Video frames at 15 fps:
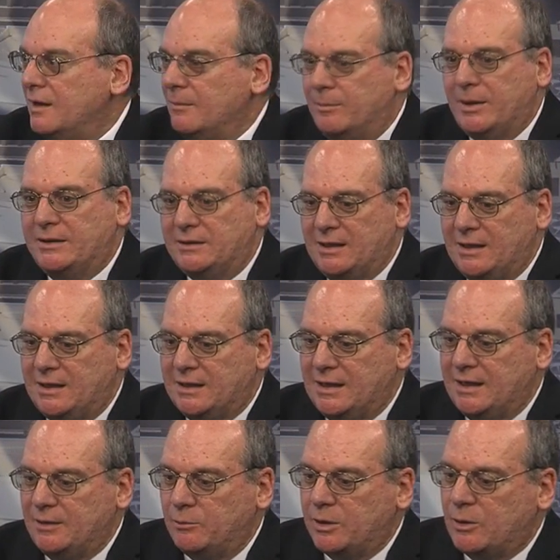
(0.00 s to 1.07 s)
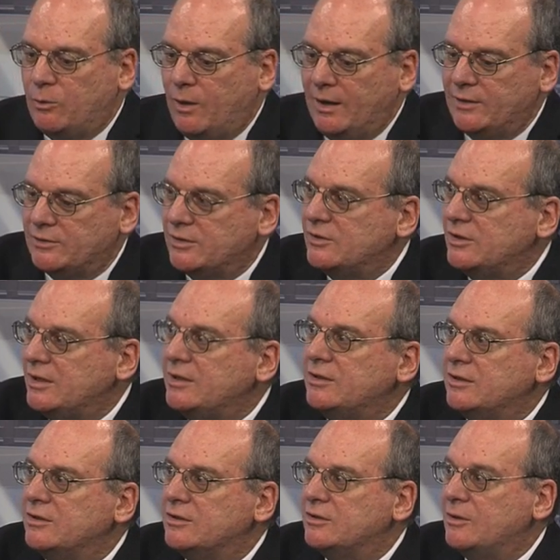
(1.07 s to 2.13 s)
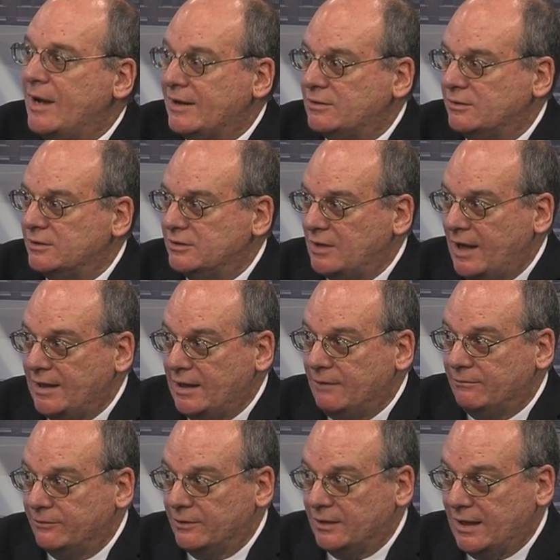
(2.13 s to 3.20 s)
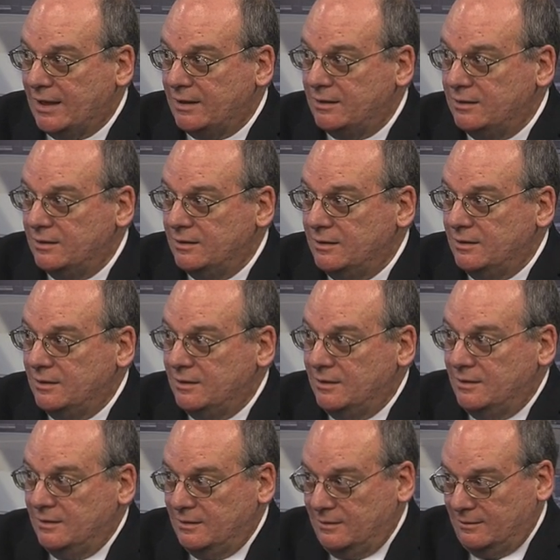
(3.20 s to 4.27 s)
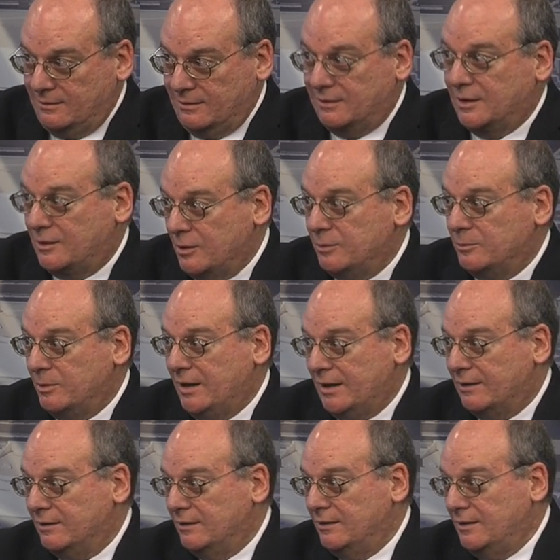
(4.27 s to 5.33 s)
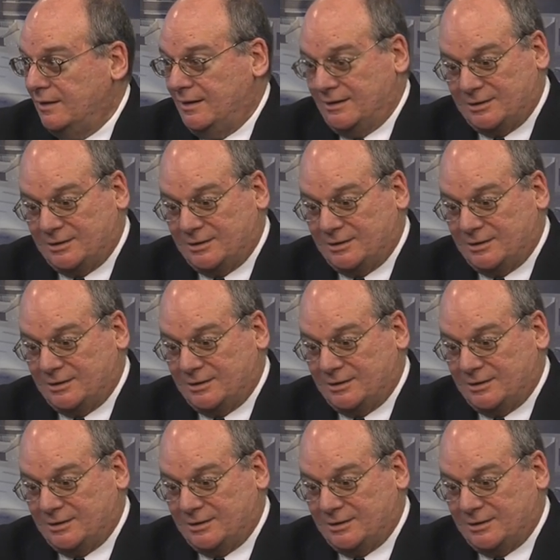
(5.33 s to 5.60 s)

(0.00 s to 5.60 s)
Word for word: But then again, it requires the citizens to actually sign up for that. The code red. The code red. Mm -hmm.